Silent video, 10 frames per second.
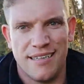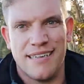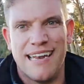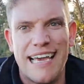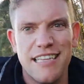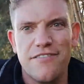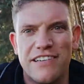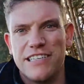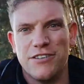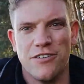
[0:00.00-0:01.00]
Like the
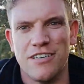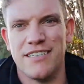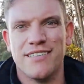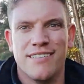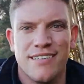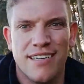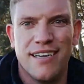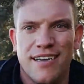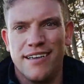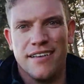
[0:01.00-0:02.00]
video
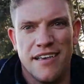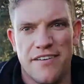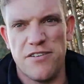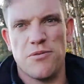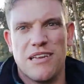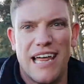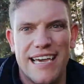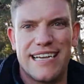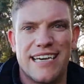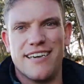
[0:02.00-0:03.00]
if you would
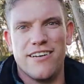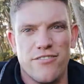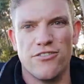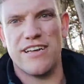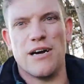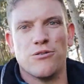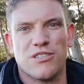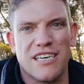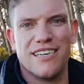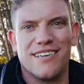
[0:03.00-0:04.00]
like your own
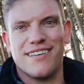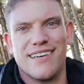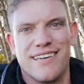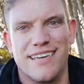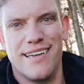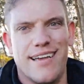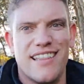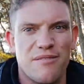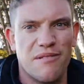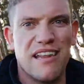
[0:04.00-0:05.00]
house in
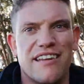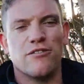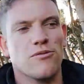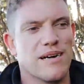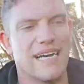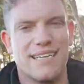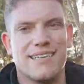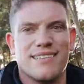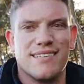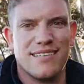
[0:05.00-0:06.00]
the middle of nowhere
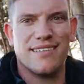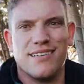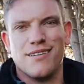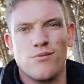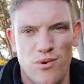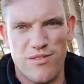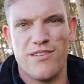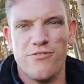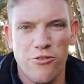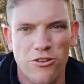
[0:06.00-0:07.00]
with
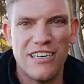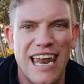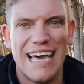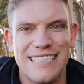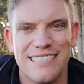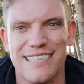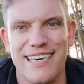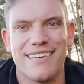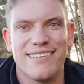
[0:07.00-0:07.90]
your own land.